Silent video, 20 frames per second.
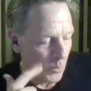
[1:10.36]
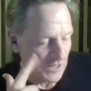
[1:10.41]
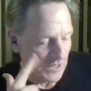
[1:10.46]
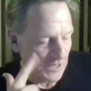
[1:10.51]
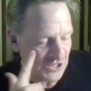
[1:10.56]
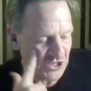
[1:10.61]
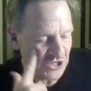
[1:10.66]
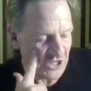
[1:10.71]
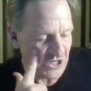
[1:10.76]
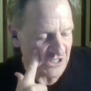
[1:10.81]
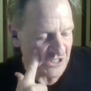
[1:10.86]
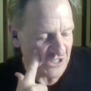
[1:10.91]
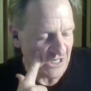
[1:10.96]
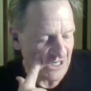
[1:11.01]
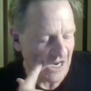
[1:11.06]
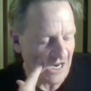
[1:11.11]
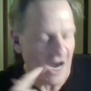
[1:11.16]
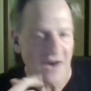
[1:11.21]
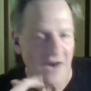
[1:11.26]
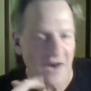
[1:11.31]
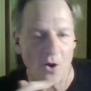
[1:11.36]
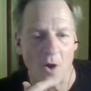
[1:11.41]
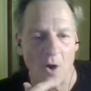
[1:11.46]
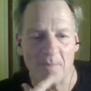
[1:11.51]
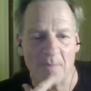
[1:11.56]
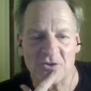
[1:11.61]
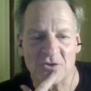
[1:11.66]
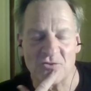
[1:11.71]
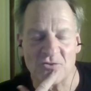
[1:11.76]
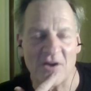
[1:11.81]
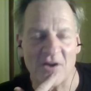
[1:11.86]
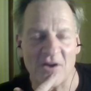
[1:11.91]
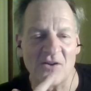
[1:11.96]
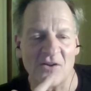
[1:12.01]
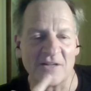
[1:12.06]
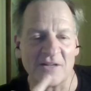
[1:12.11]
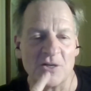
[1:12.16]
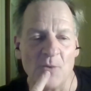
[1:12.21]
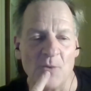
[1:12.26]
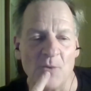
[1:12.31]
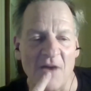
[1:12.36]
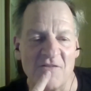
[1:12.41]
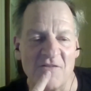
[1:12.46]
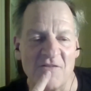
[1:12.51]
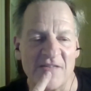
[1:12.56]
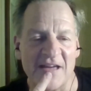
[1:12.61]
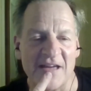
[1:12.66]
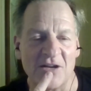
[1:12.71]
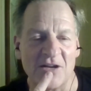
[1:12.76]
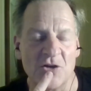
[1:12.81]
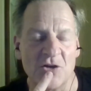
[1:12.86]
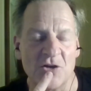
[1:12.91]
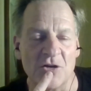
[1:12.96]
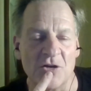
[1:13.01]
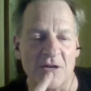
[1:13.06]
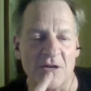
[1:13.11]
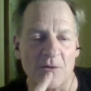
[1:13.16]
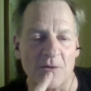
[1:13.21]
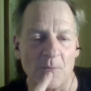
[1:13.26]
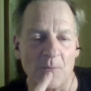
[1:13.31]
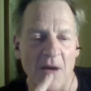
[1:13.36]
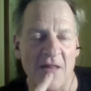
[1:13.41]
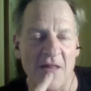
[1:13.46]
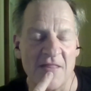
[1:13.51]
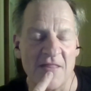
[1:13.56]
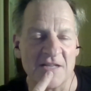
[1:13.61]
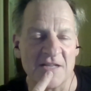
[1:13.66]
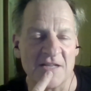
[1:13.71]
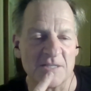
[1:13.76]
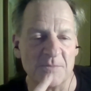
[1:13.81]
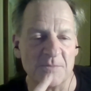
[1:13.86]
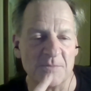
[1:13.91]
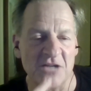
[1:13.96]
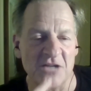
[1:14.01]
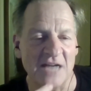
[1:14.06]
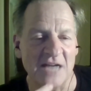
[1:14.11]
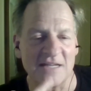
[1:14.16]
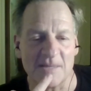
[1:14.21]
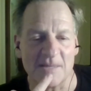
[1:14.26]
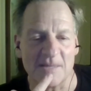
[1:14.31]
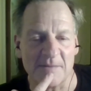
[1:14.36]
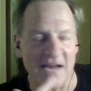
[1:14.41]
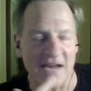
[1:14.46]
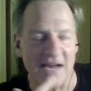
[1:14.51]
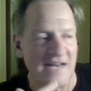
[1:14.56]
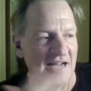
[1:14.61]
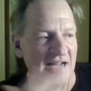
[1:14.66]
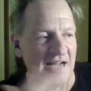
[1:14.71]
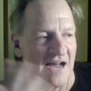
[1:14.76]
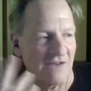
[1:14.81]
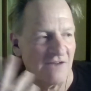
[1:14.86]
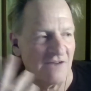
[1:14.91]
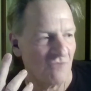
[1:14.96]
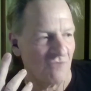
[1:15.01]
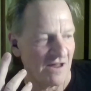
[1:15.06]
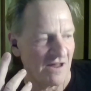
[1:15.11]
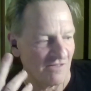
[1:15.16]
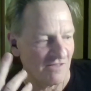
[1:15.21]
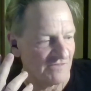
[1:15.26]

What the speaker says: was just to cut arbitrarily whoever they could, rather than subjecting them to any kind of